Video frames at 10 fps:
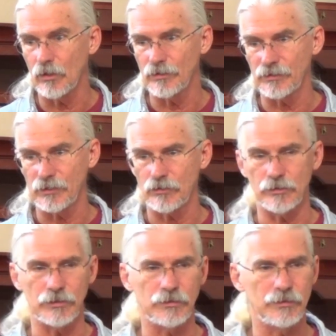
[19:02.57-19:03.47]
all that they
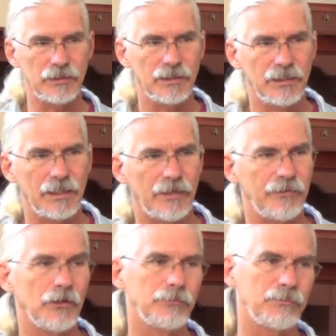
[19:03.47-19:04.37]
should do, and they'll